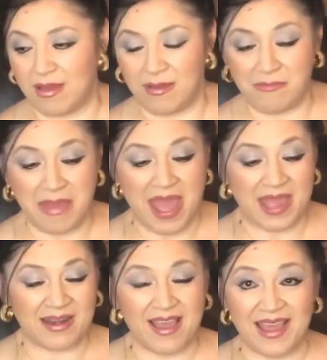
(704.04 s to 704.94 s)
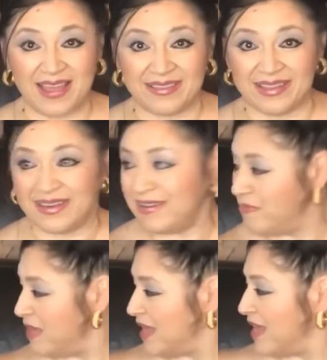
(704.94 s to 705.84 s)
on Van Island,
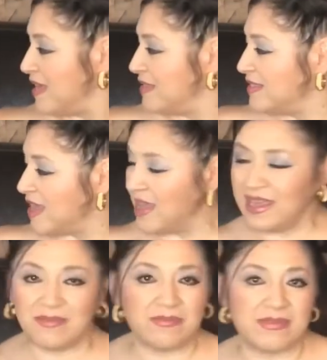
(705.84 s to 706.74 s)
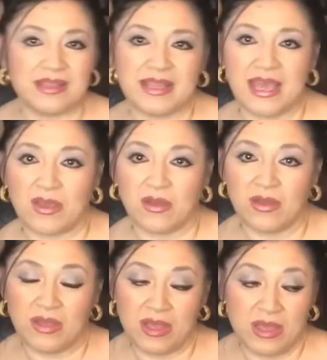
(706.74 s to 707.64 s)
because I am like
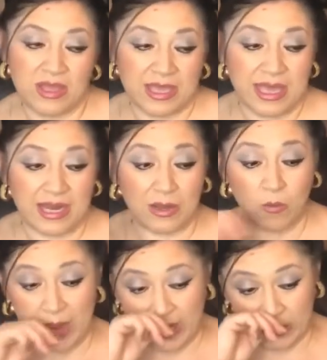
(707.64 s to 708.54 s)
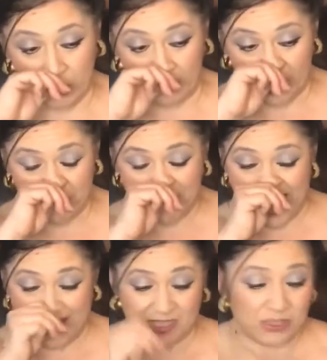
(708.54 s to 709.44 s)
getting way too many
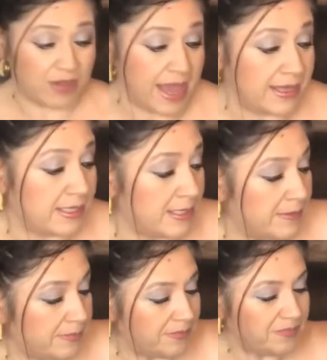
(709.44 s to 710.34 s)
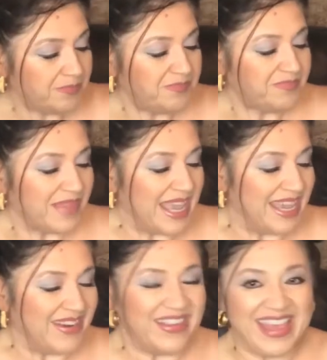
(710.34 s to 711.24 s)
bags, you guys.
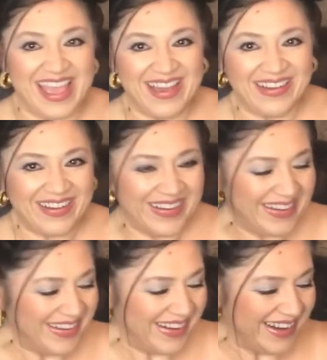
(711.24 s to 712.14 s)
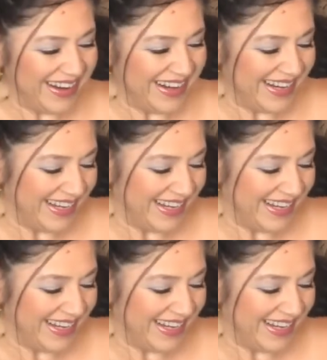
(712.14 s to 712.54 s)
Here they are.